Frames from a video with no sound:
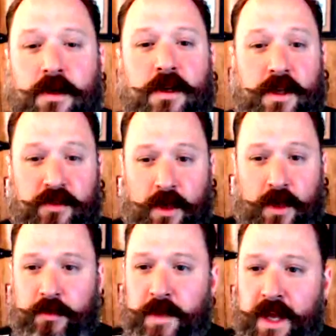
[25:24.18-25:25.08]
That's
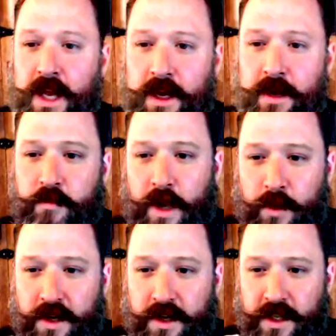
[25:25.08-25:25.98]
awesome. Hey, um, I
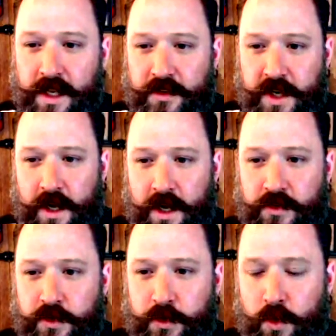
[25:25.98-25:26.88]
wanted to give a shout out
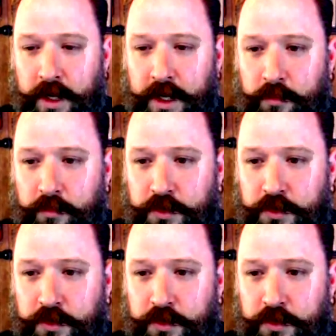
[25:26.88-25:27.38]
to um,